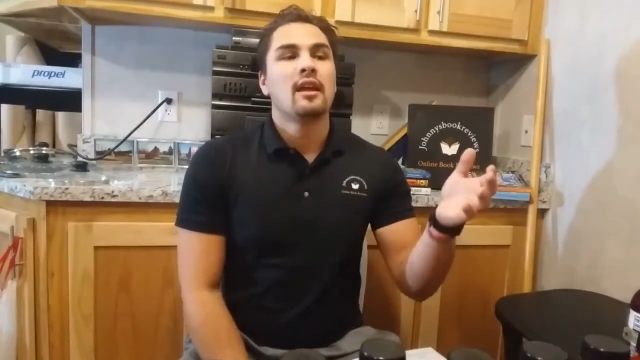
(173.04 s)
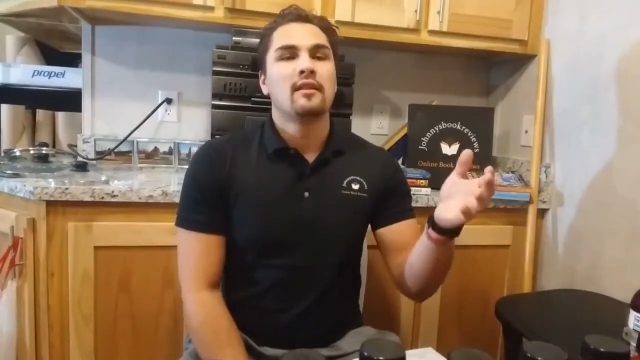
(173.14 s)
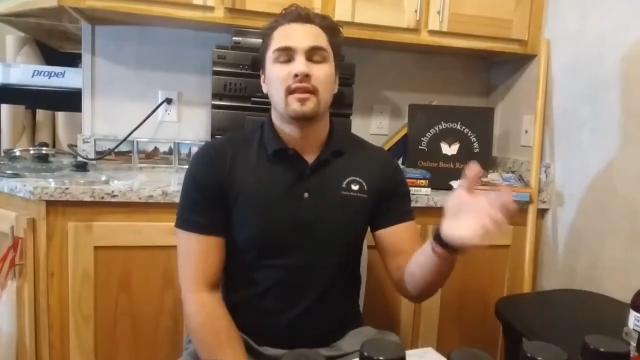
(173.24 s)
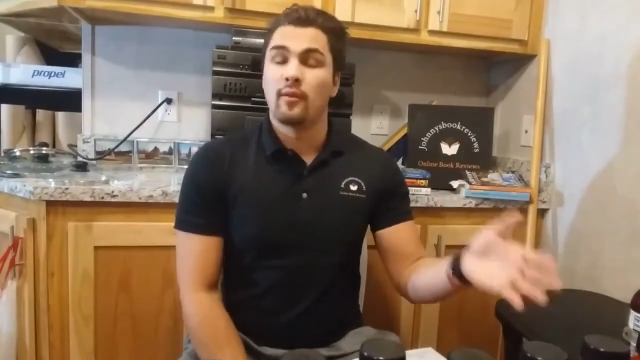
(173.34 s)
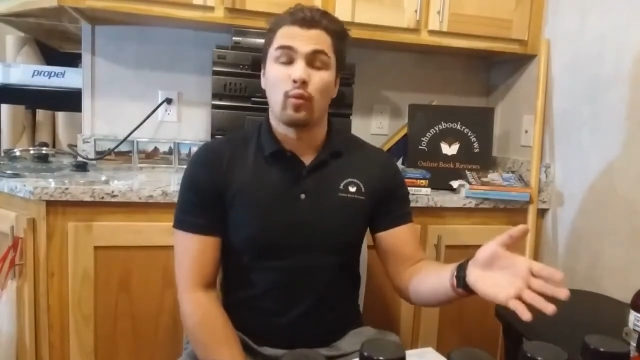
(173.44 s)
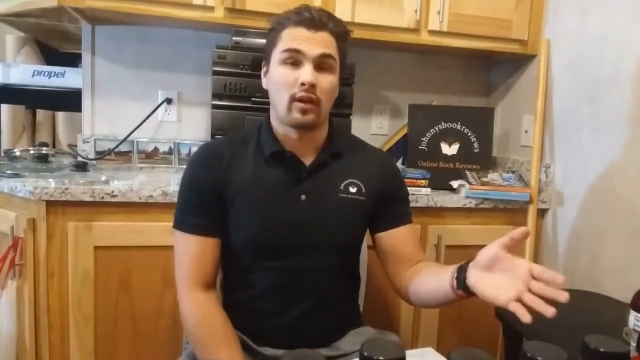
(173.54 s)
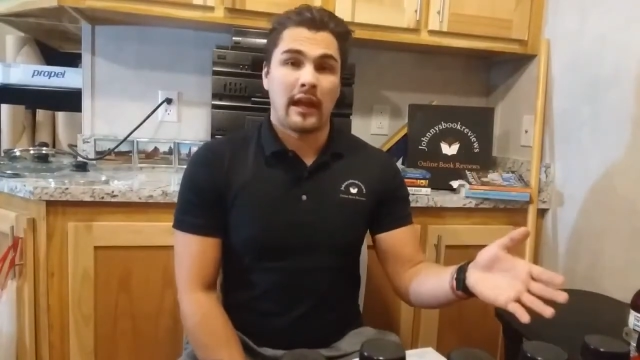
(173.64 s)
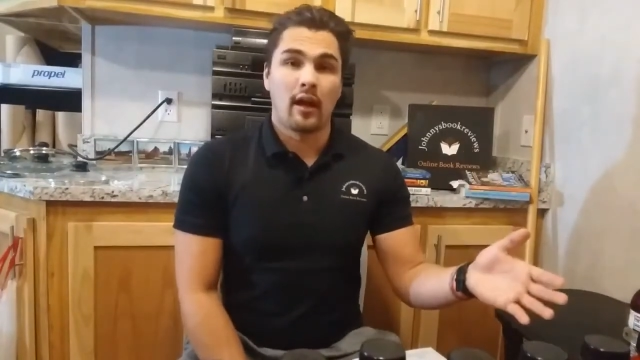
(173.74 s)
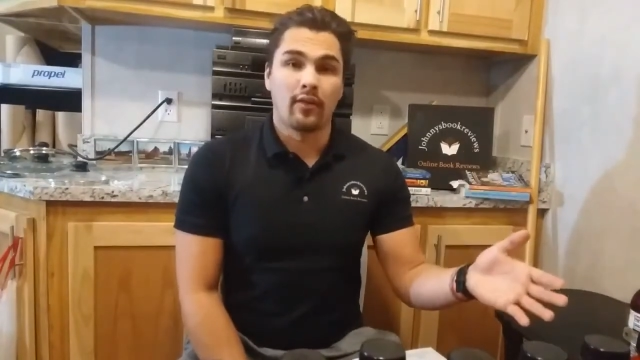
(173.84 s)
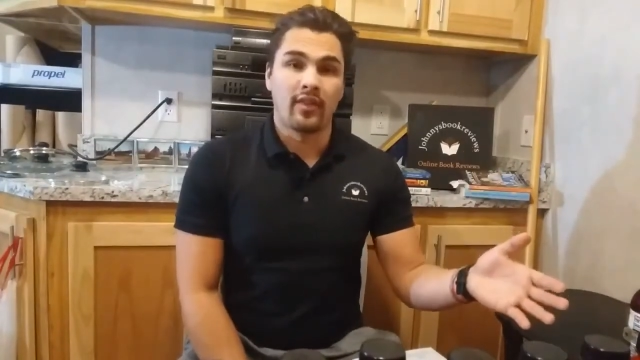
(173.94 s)
Didn't work
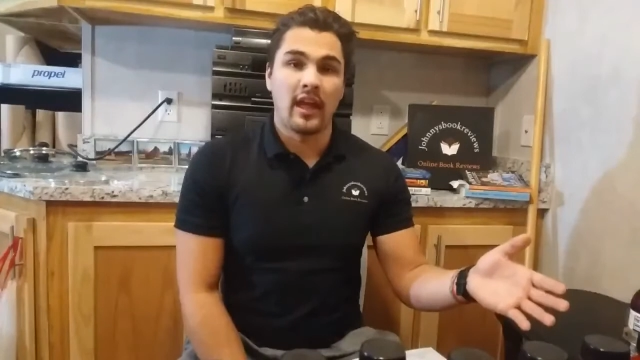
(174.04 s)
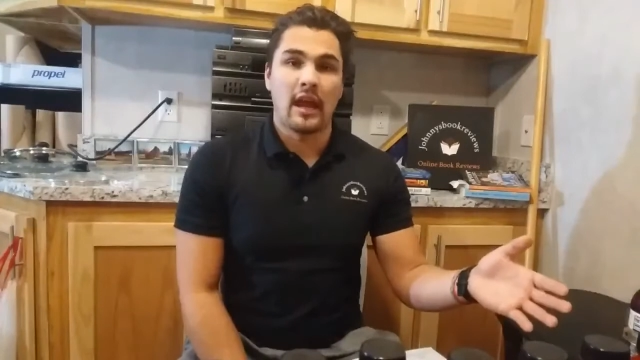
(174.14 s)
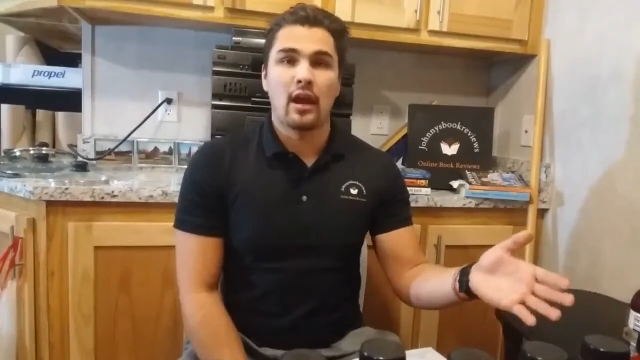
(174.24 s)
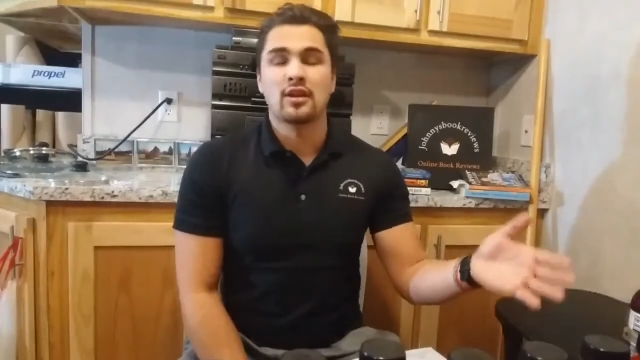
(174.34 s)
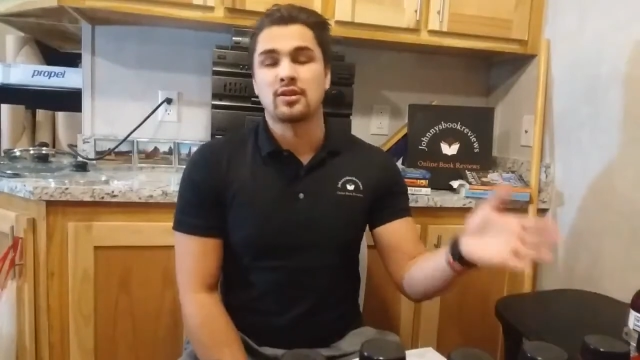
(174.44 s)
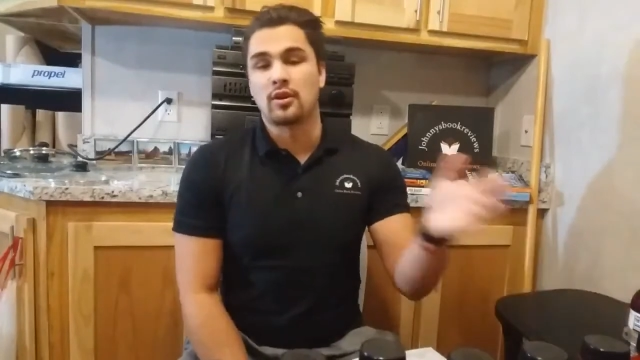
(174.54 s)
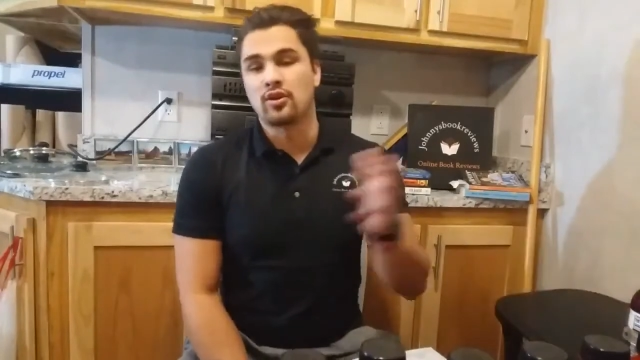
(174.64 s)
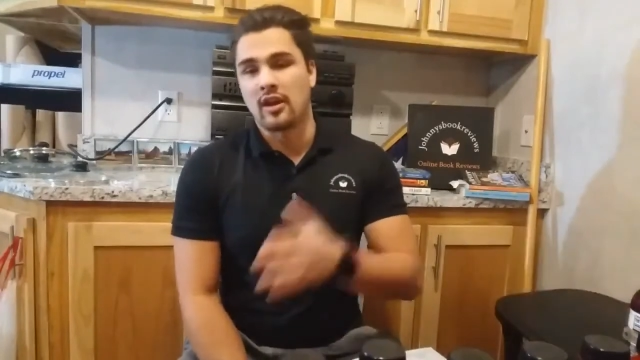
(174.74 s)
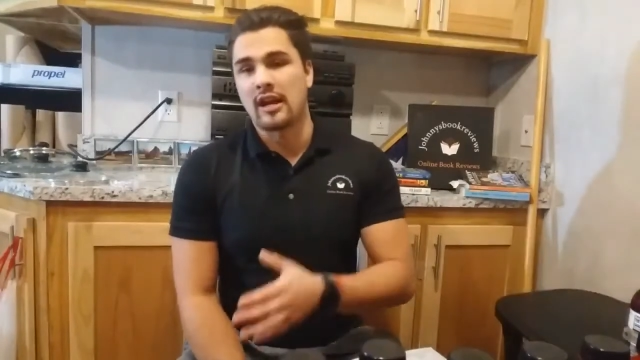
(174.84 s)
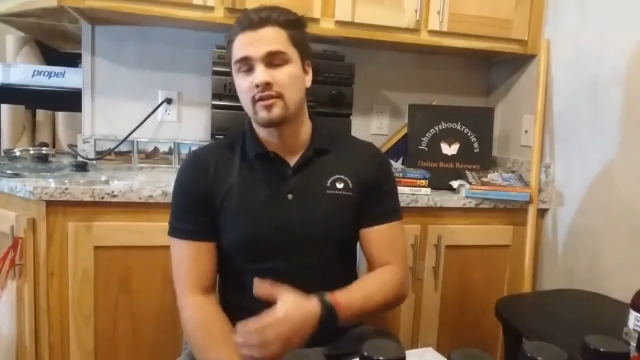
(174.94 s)
out there, so he
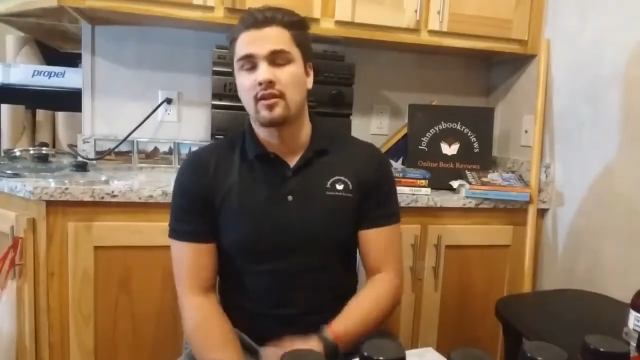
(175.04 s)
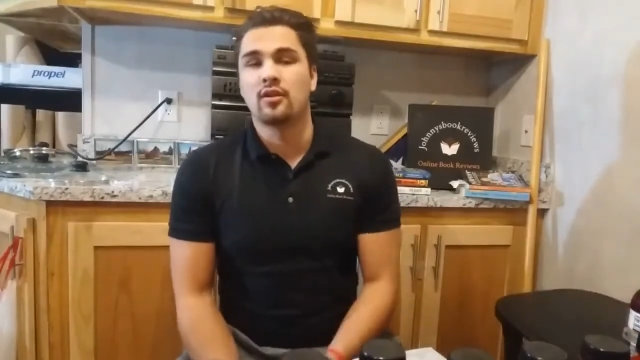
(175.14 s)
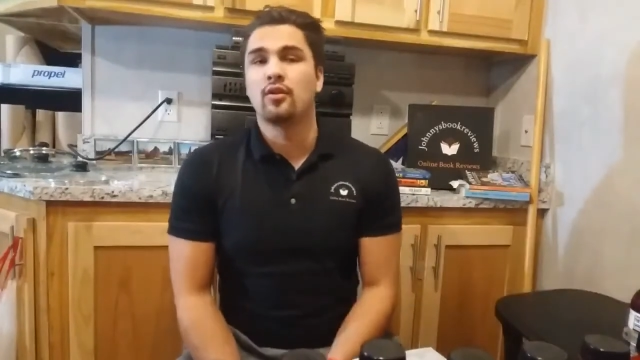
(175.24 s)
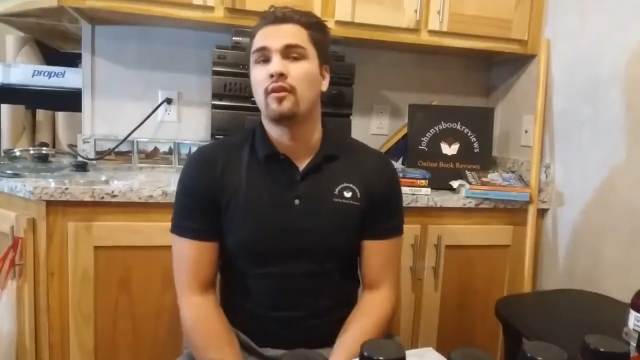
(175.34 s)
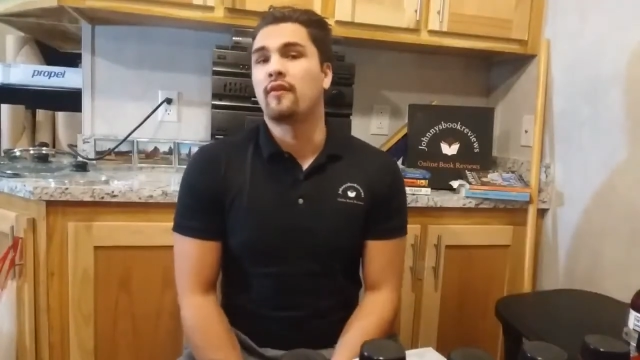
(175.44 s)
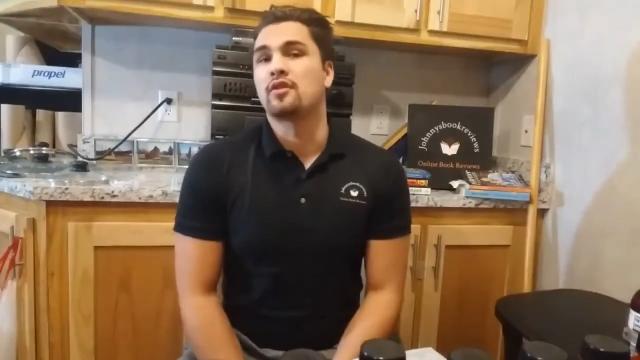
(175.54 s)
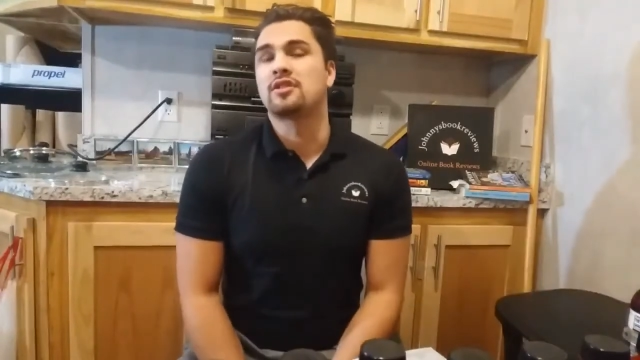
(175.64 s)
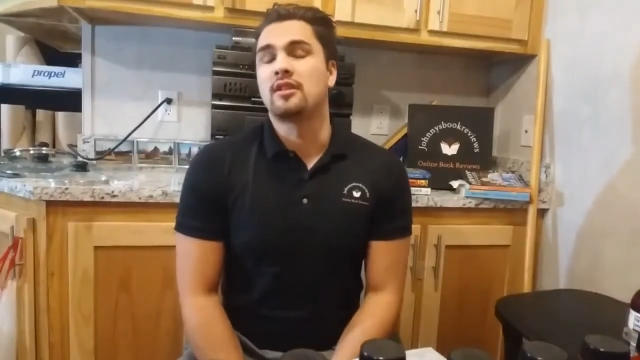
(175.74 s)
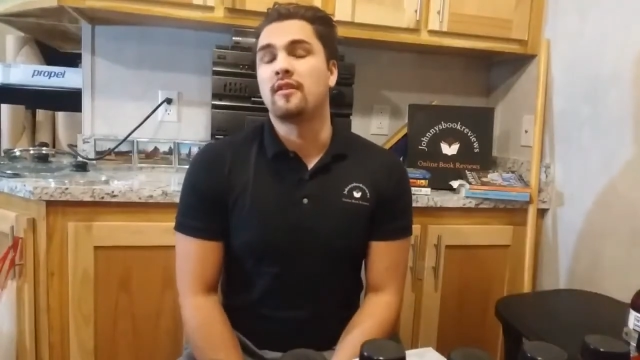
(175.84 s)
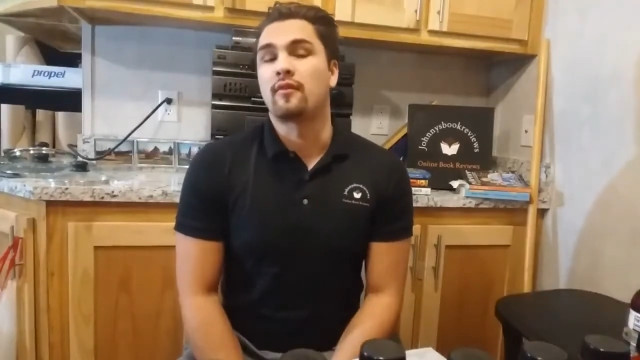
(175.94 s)
transferred to
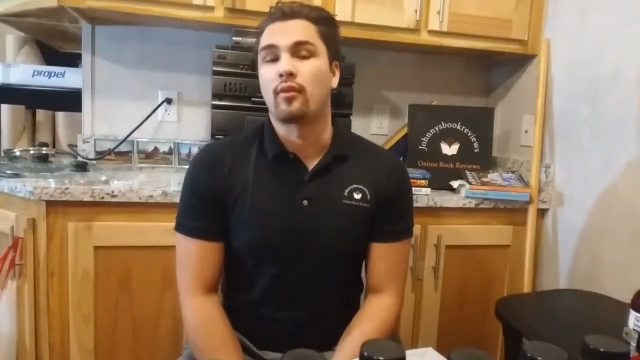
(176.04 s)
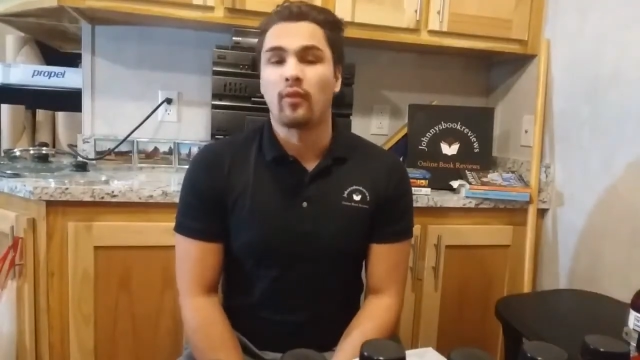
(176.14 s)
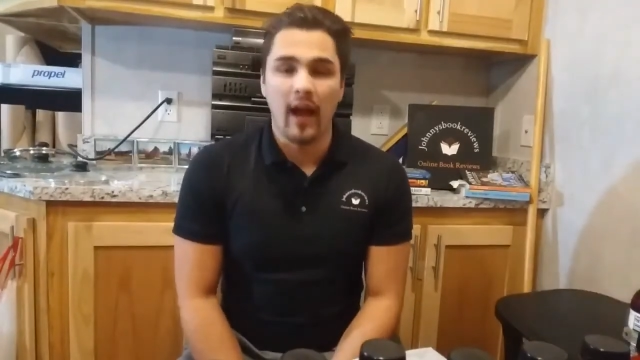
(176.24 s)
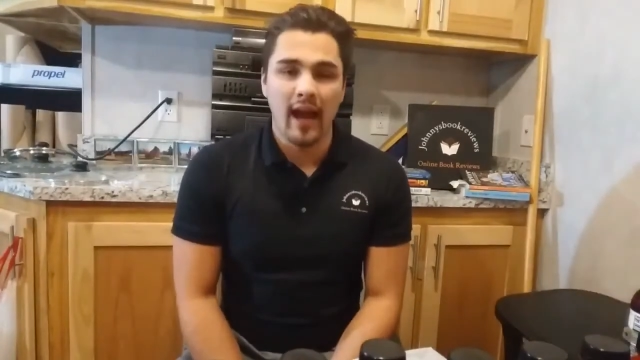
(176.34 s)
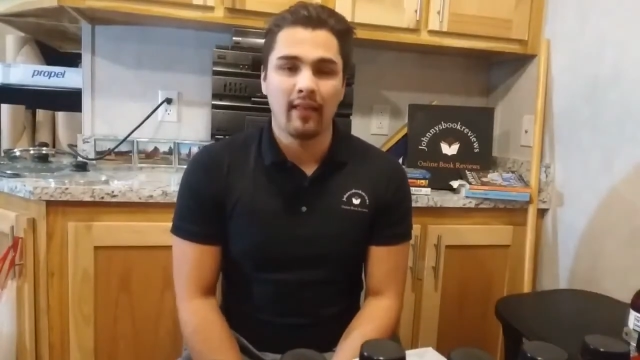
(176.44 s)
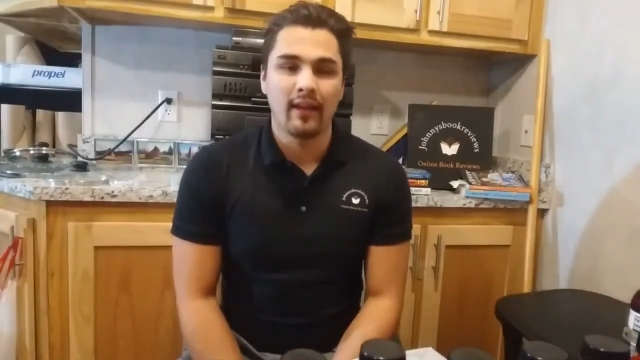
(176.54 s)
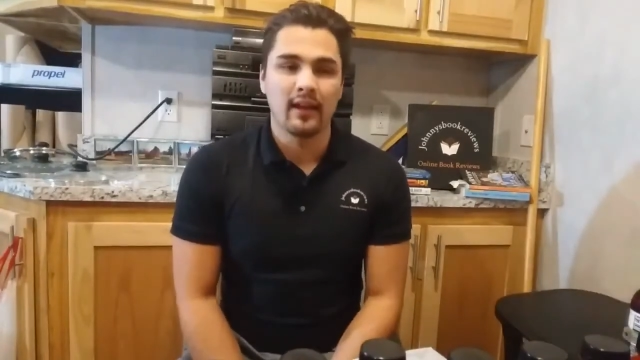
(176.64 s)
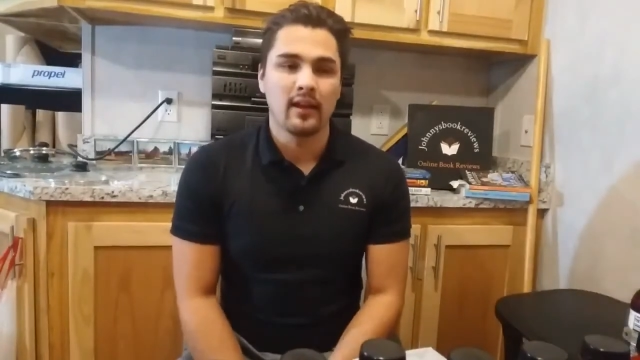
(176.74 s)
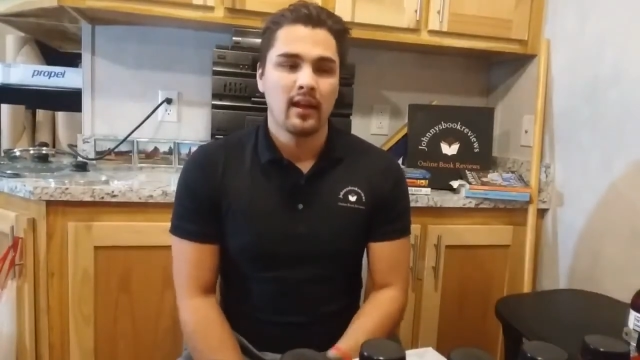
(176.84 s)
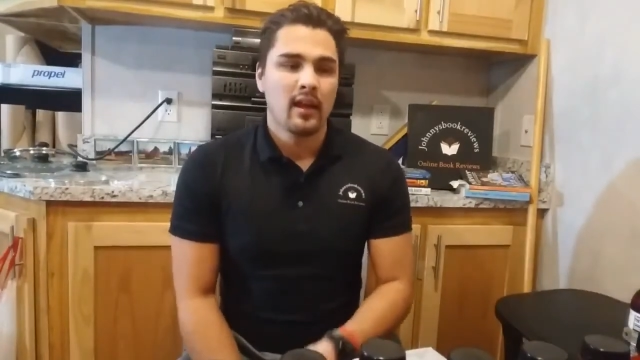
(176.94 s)
University of Rhode Island.